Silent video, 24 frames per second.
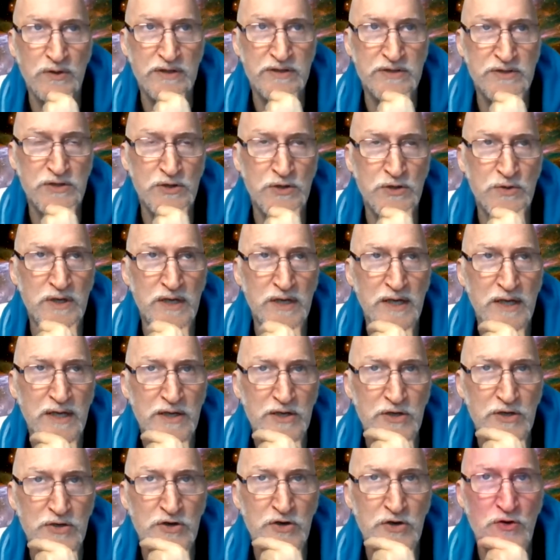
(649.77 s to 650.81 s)
And so
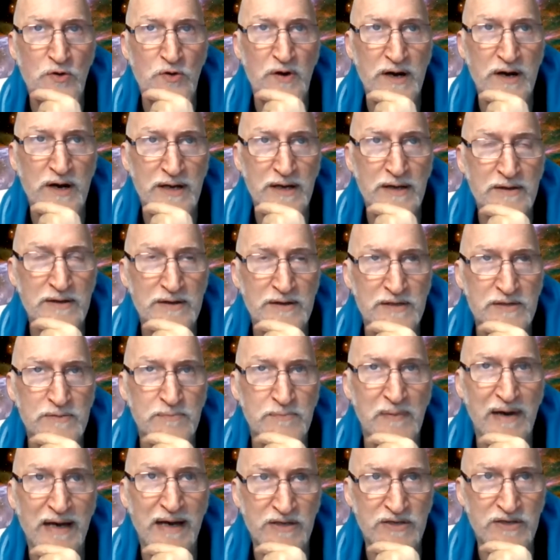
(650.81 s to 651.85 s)
you're creating these
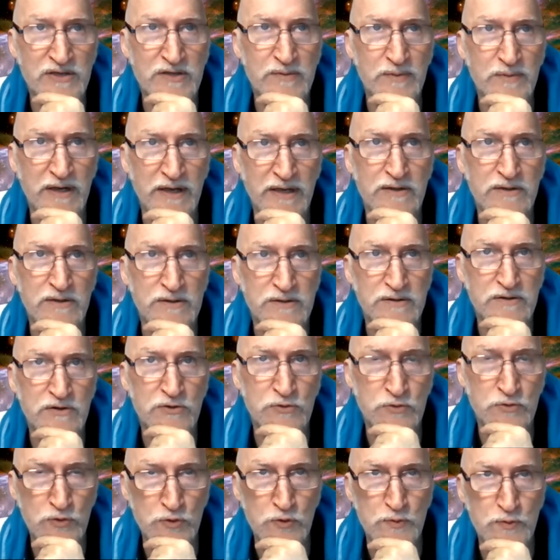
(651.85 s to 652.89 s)
mastermind
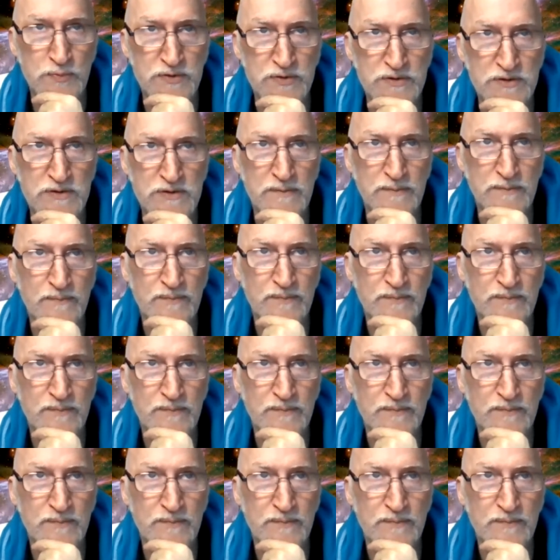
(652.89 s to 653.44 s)
groups